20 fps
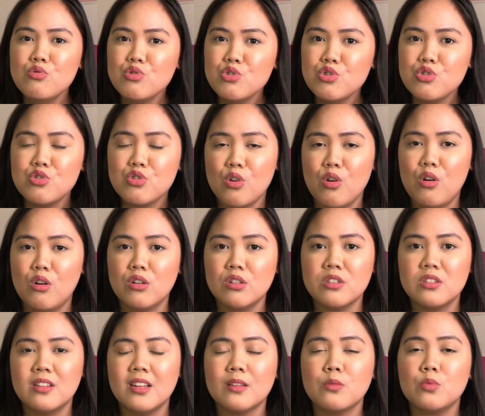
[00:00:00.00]
songs
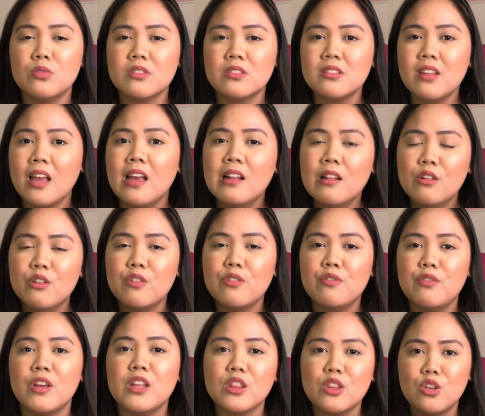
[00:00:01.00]
that will tailor
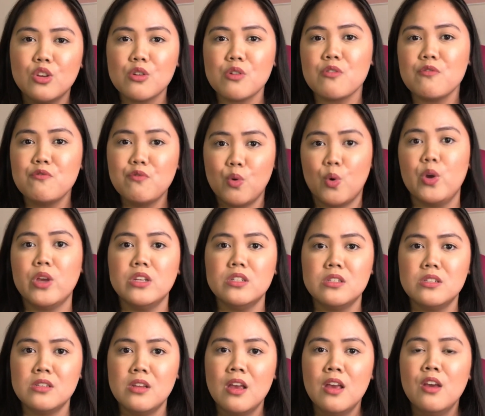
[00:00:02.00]
fit your voice.
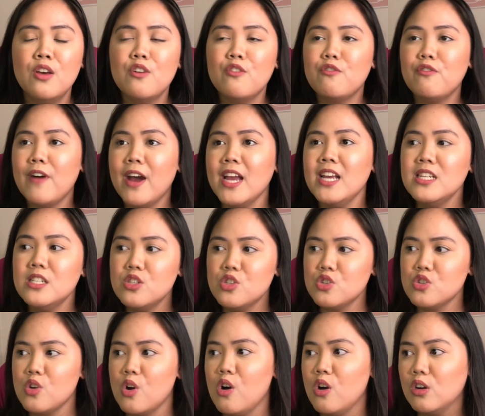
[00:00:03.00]
Find
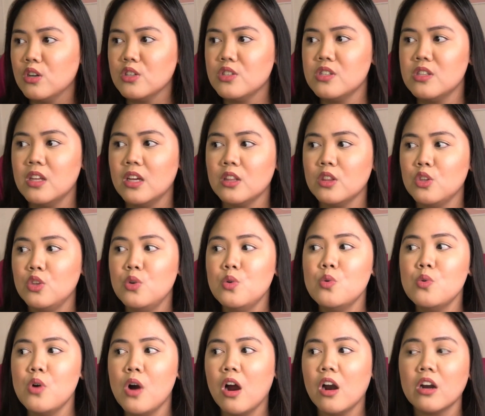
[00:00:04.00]
songs that
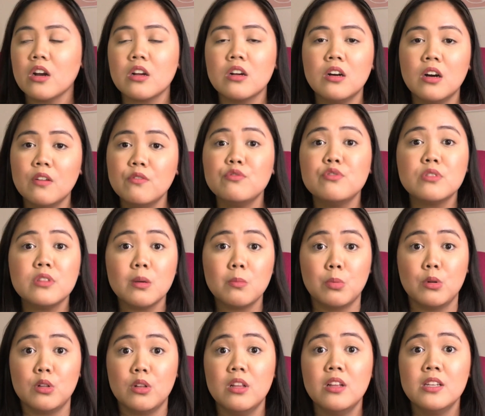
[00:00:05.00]
you are
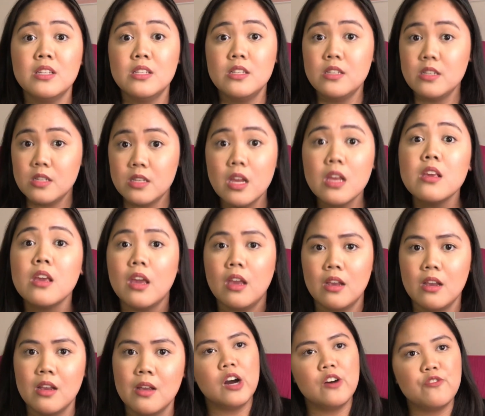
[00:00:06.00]
comfortable singing.
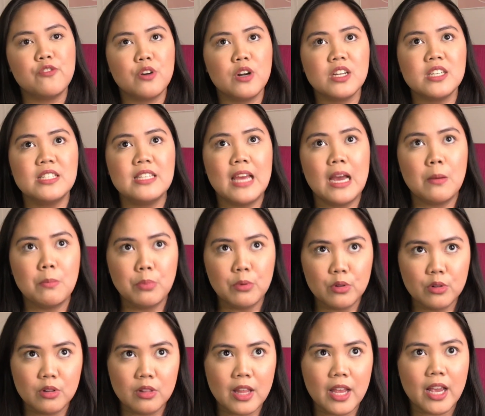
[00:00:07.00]
For
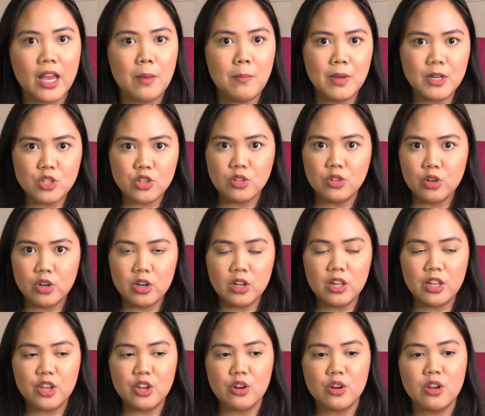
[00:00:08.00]
example, like I mentioned
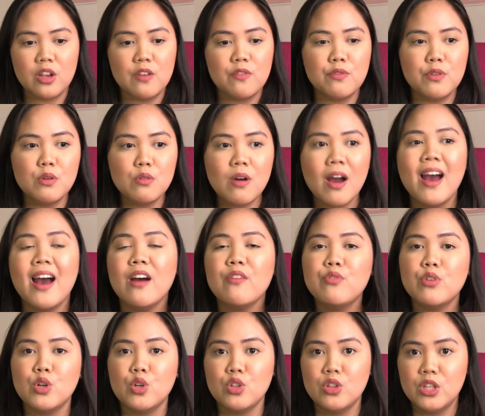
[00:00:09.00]
earlier, if you have
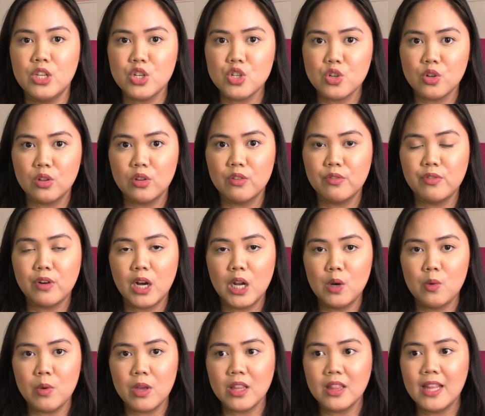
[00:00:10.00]
an audition the
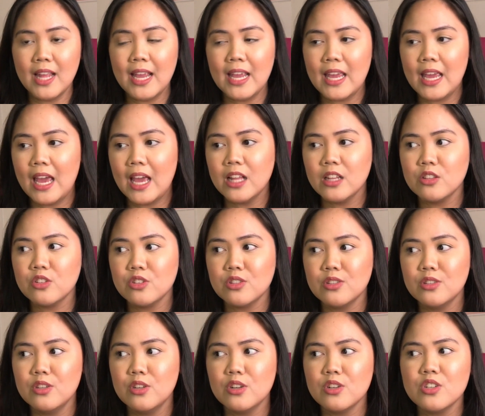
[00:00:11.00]
following day and
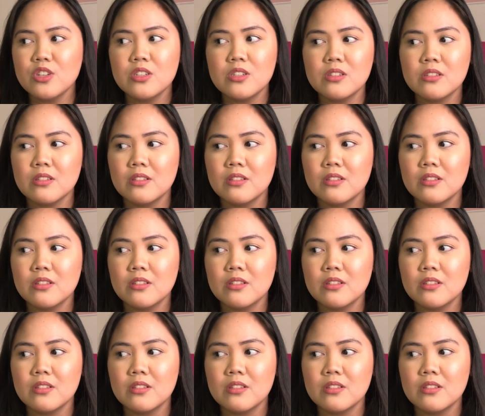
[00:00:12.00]
you're just,